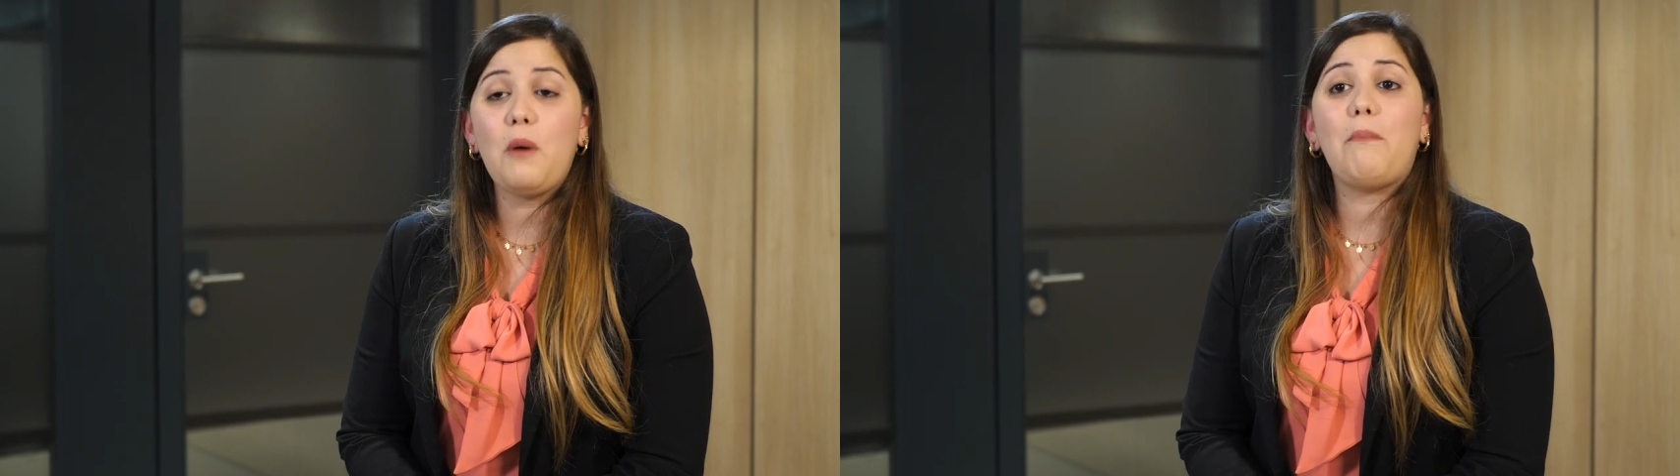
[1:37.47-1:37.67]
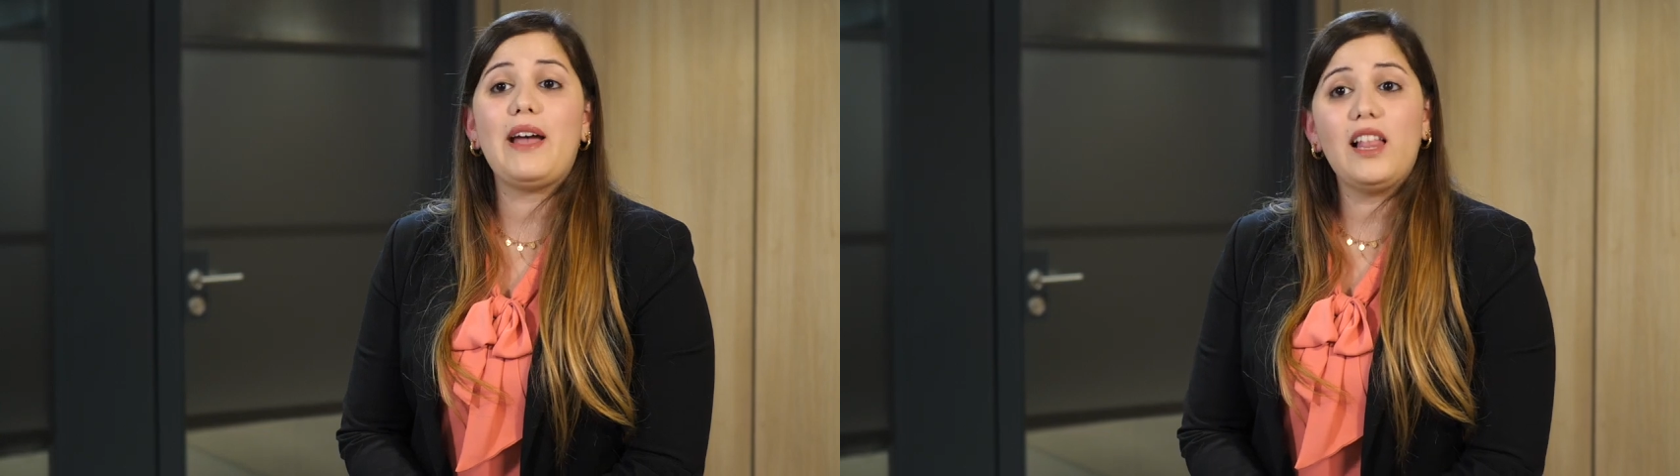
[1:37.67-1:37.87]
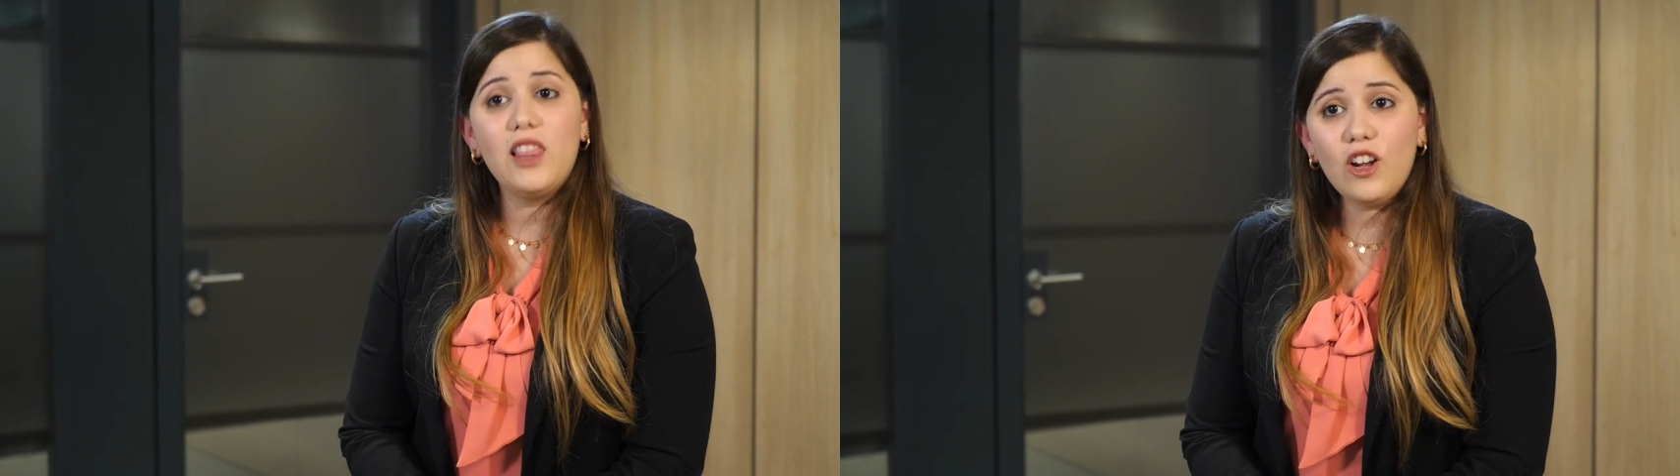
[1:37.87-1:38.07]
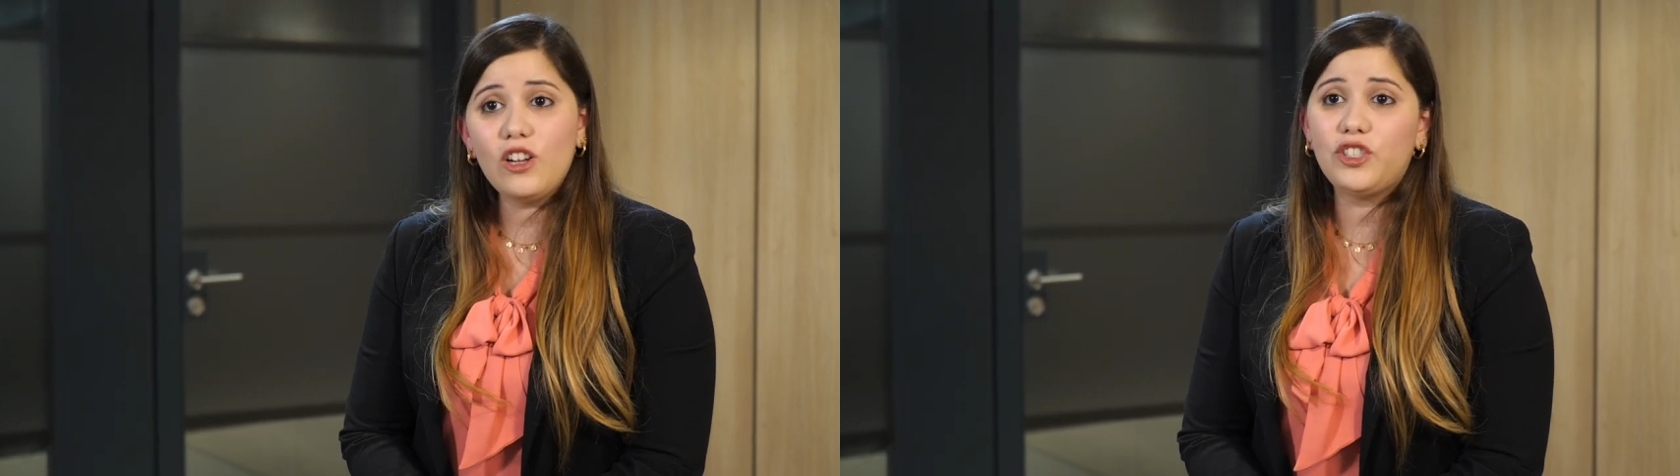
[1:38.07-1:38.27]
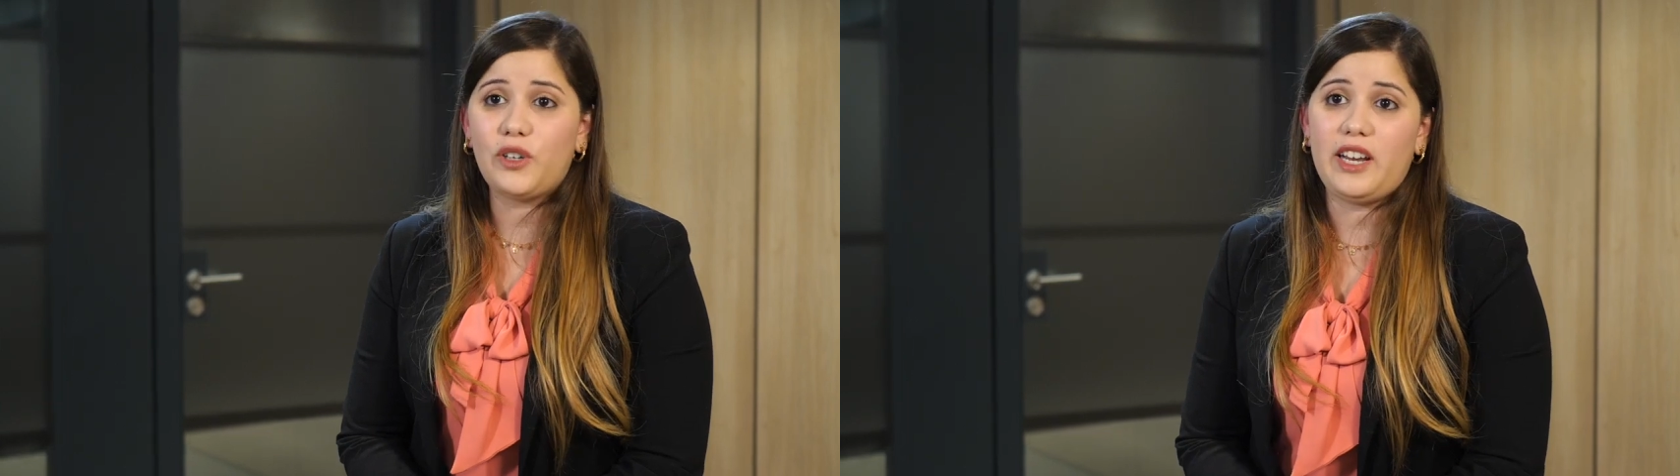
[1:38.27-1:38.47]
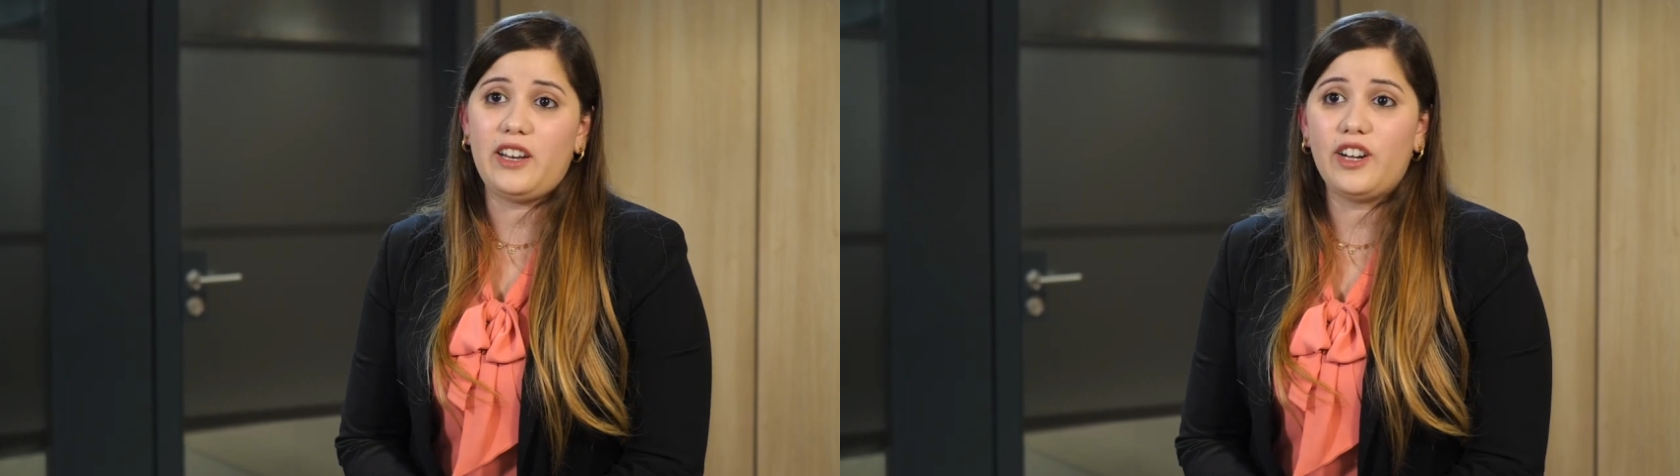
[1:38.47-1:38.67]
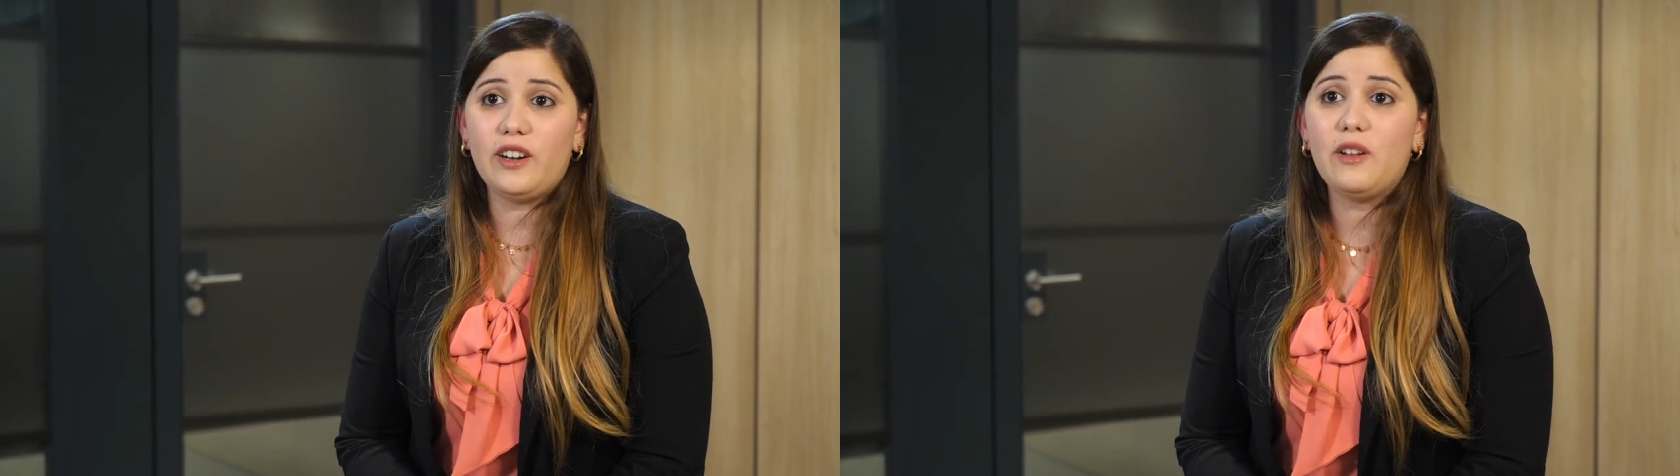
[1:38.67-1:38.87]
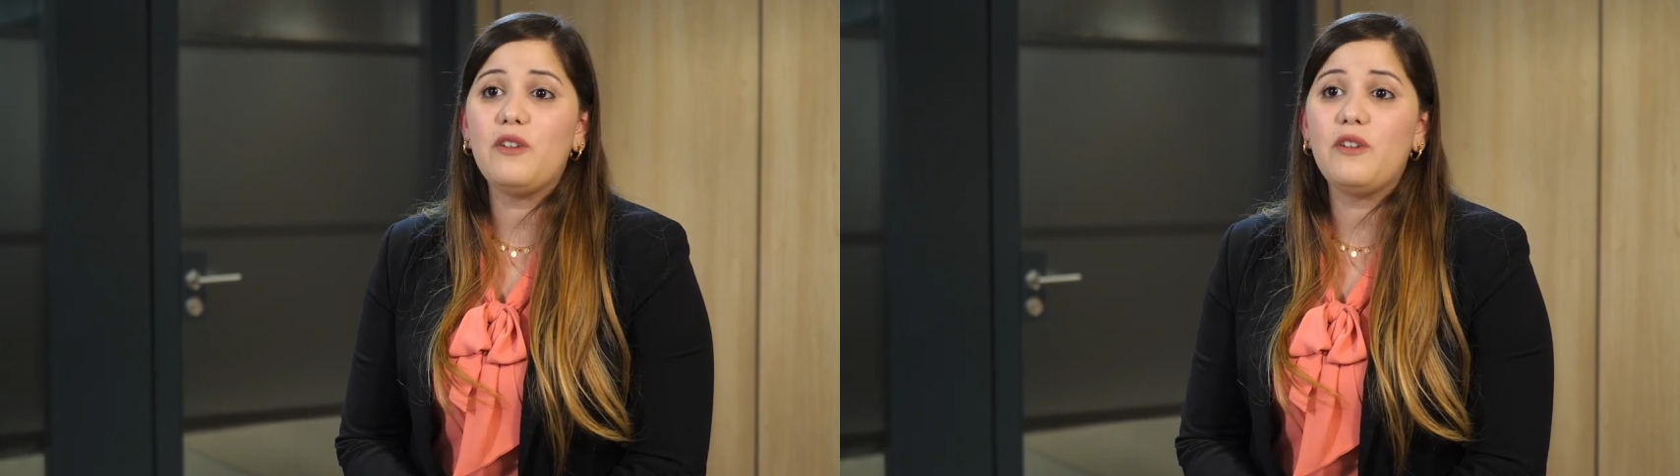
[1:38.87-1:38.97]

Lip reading: by a local trainer